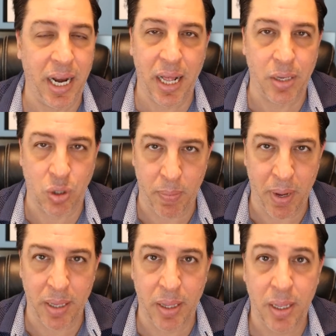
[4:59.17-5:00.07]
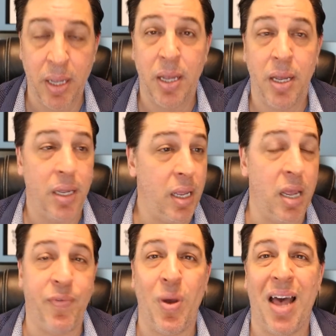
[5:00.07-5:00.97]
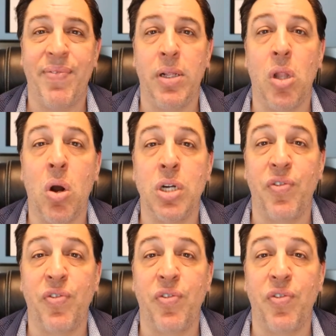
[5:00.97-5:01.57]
$80 a month. If you have a large